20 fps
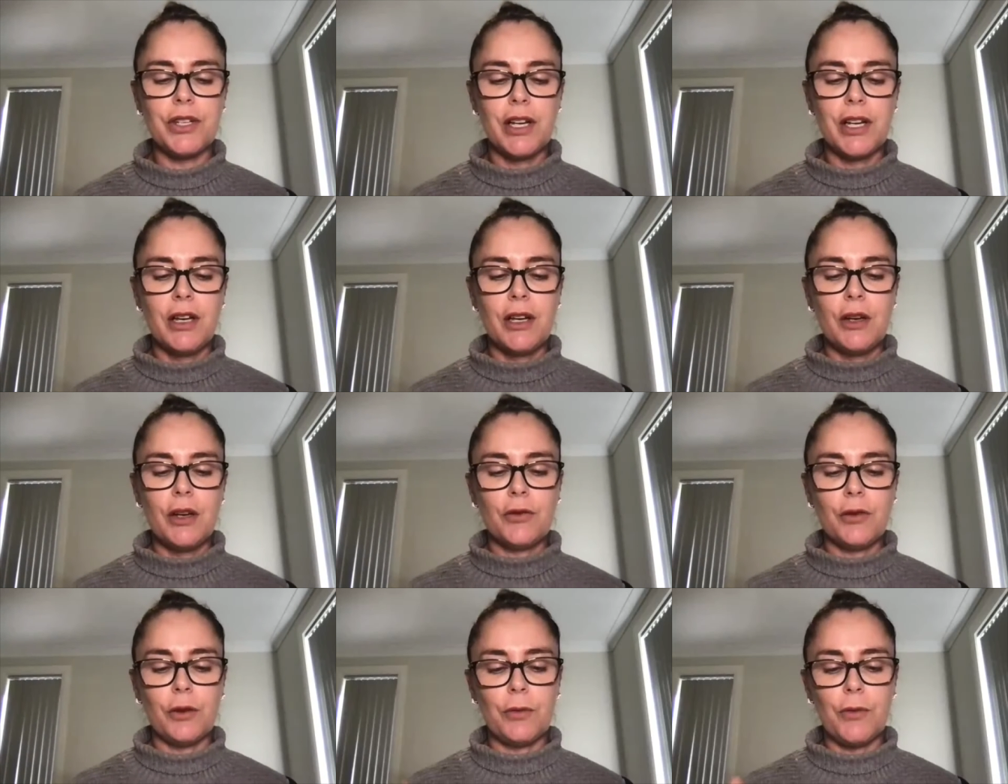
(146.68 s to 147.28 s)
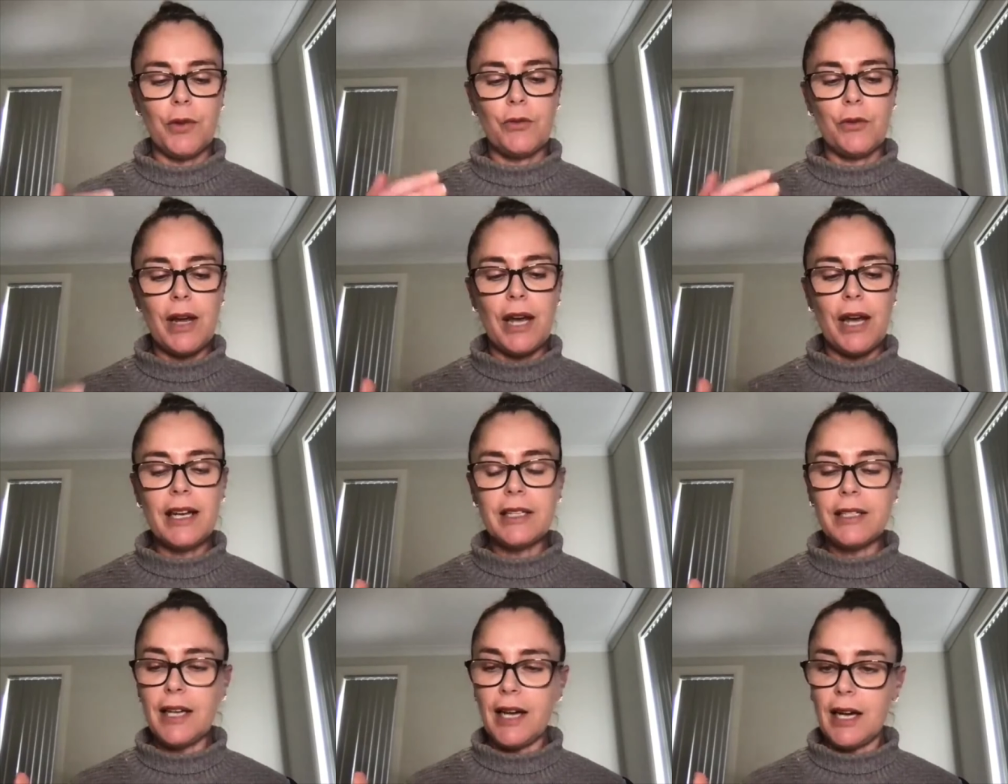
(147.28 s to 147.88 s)
from the round
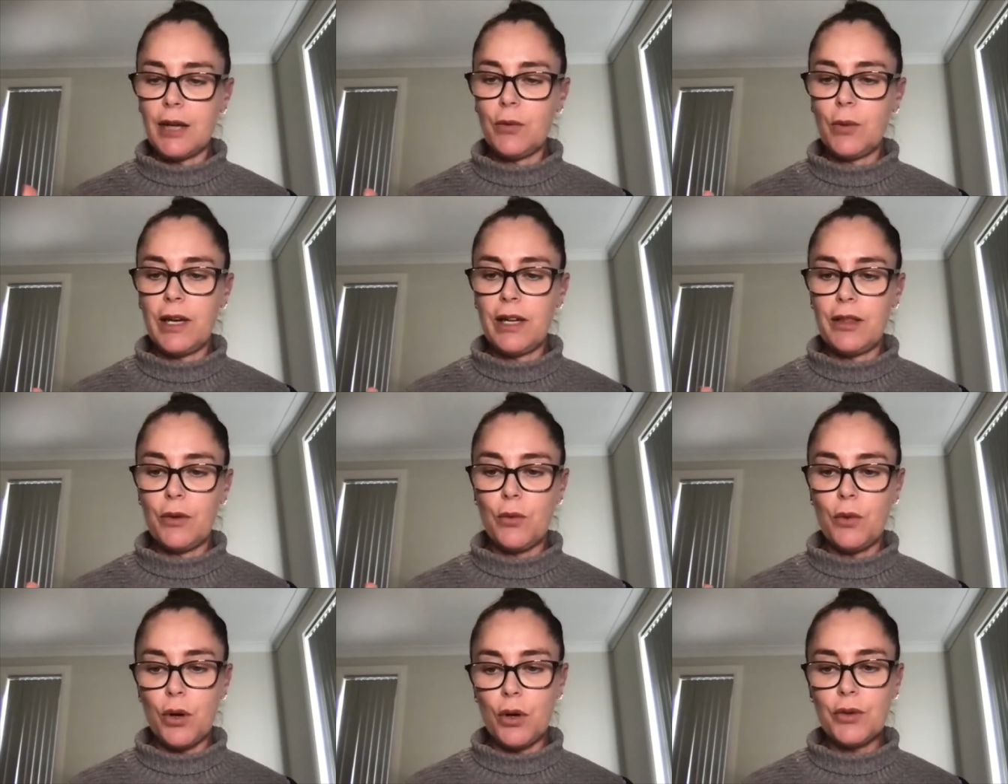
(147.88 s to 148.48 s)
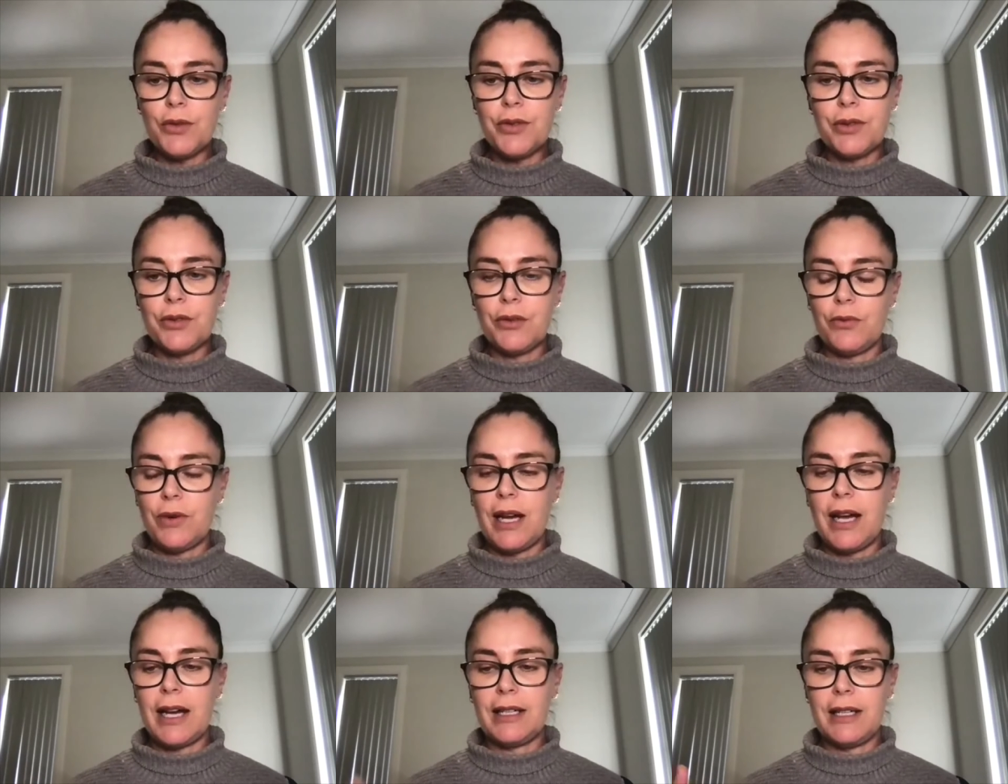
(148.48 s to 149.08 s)
yard where the walls of the
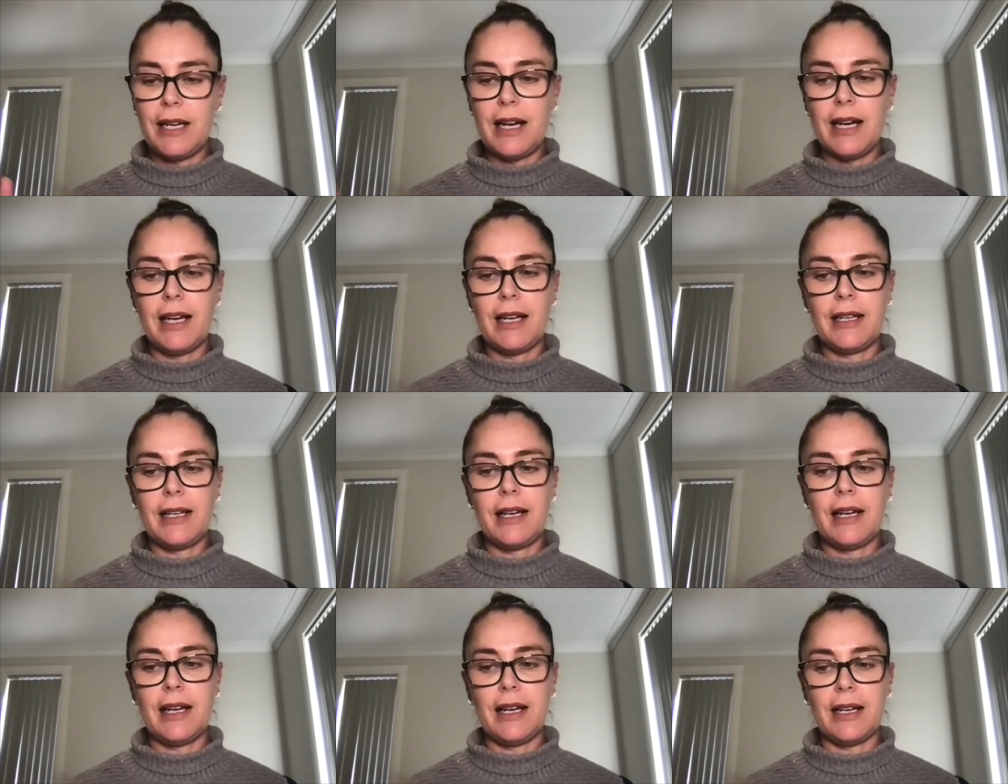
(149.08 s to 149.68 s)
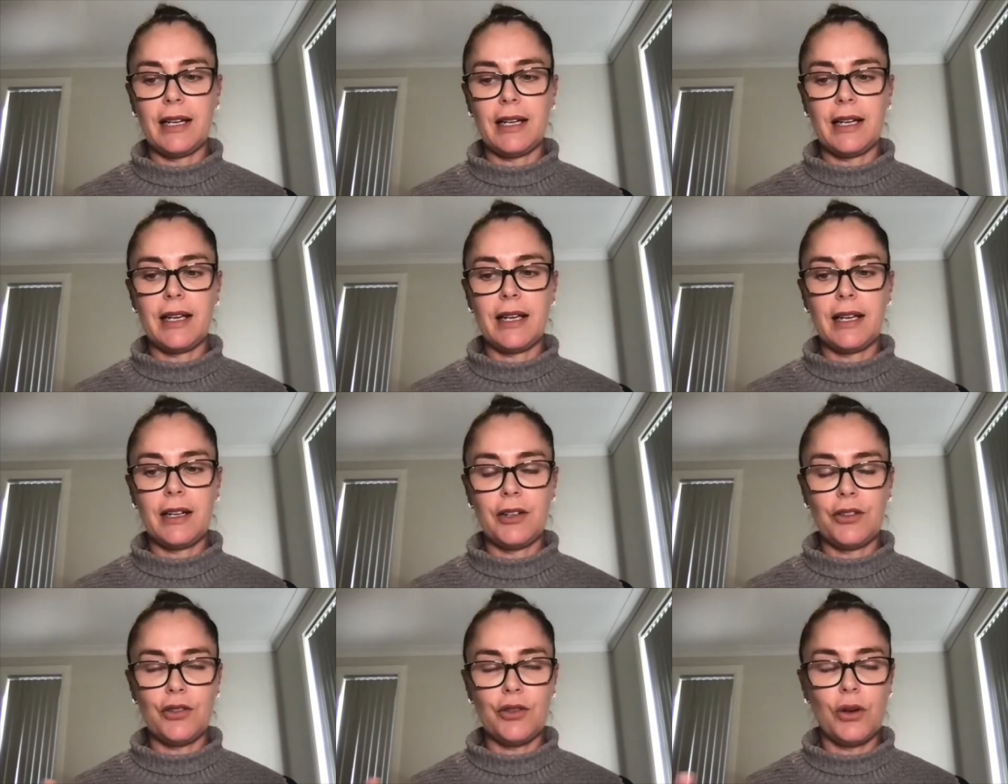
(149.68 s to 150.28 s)
round yard are
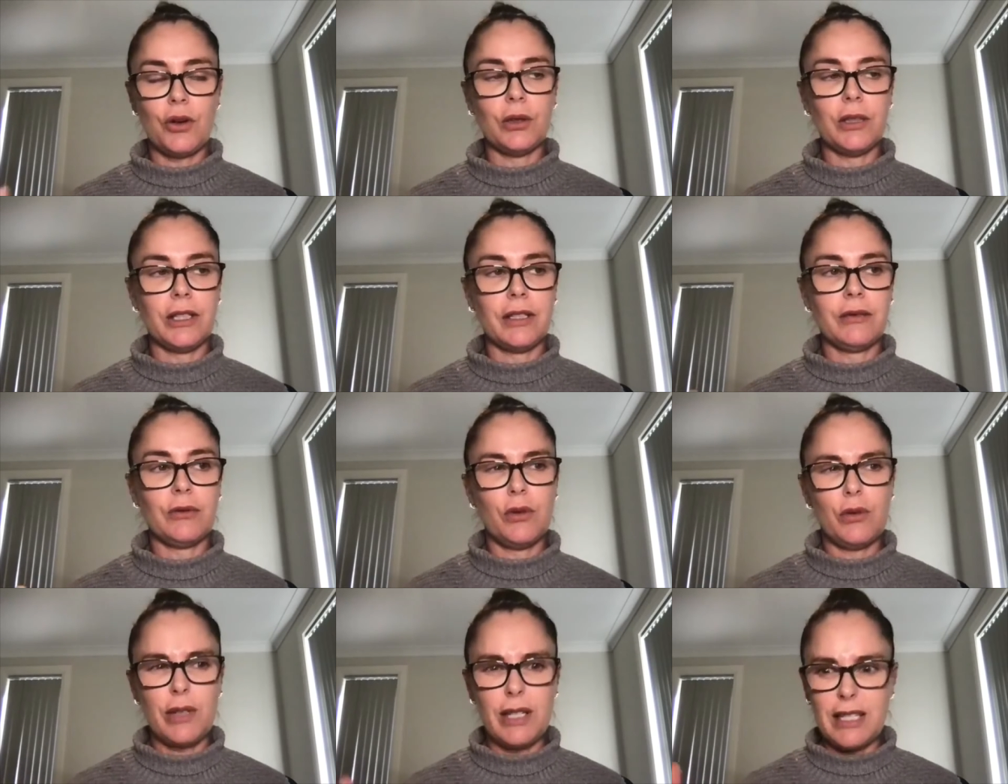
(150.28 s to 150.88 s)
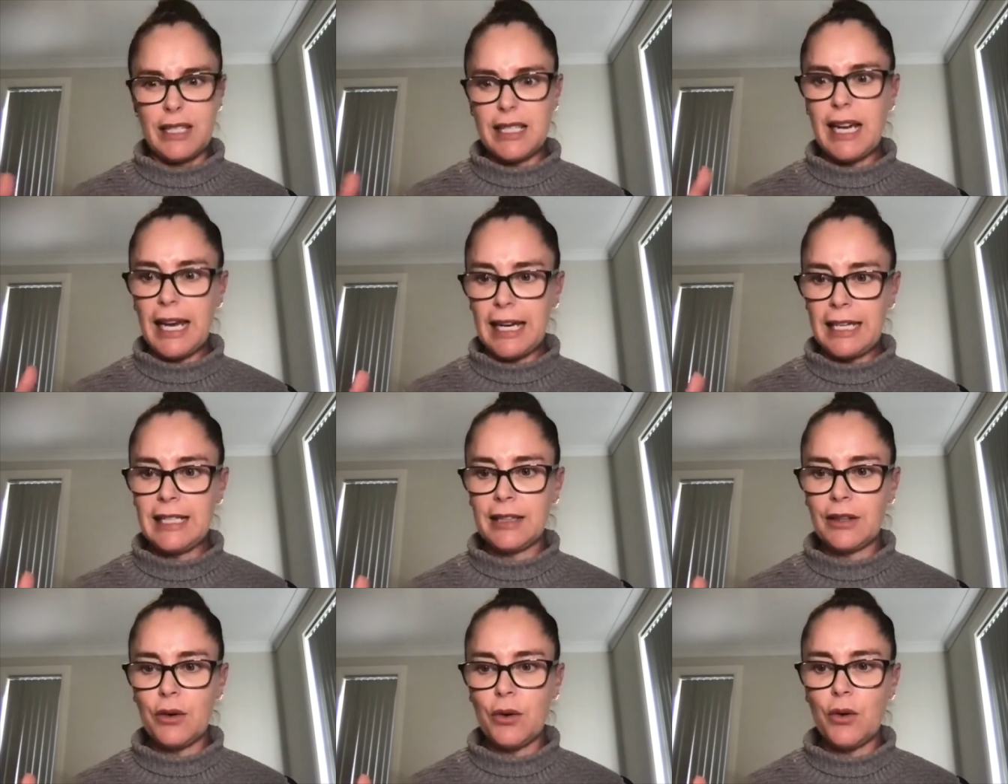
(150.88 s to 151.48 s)
controlling or
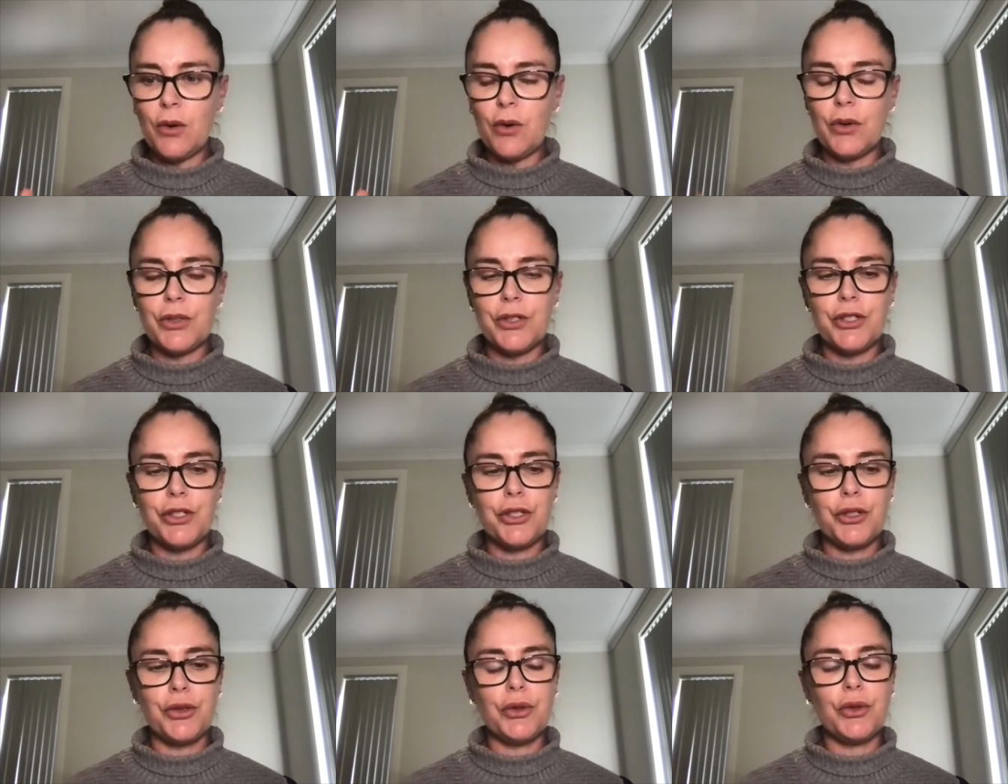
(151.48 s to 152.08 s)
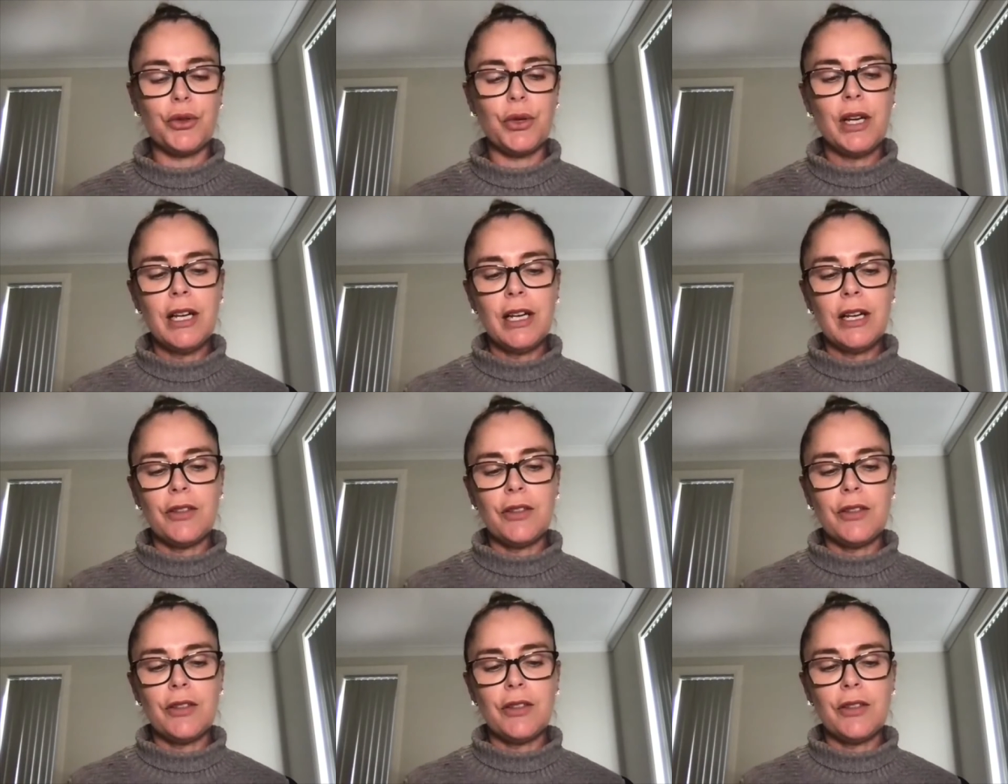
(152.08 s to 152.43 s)
containing the horse to